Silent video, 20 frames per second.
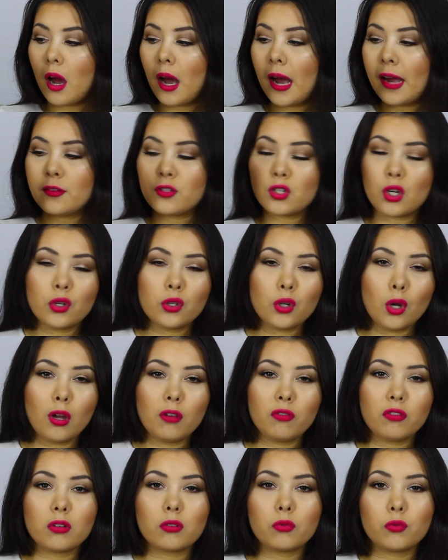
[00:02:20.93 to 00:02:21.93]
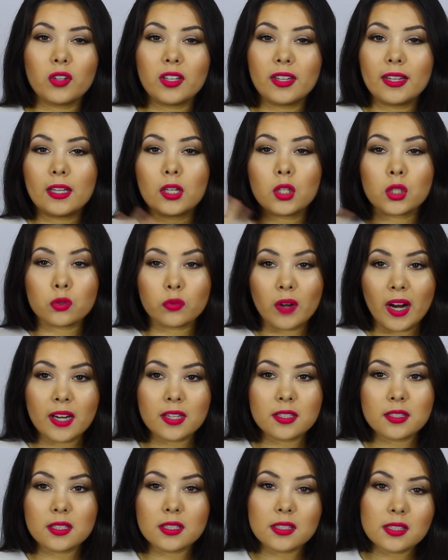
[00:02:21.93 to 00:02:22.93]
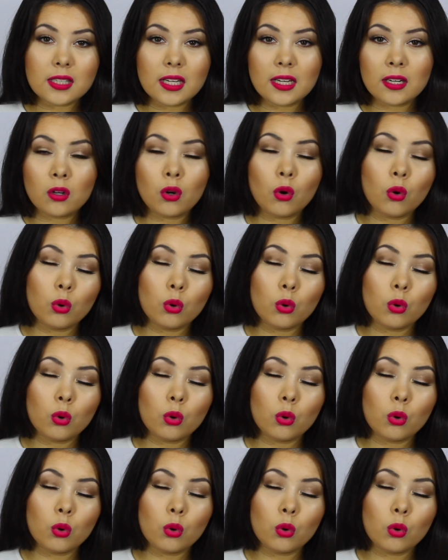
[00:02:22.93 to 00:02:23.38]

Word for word: I don't know if it really corrects the skin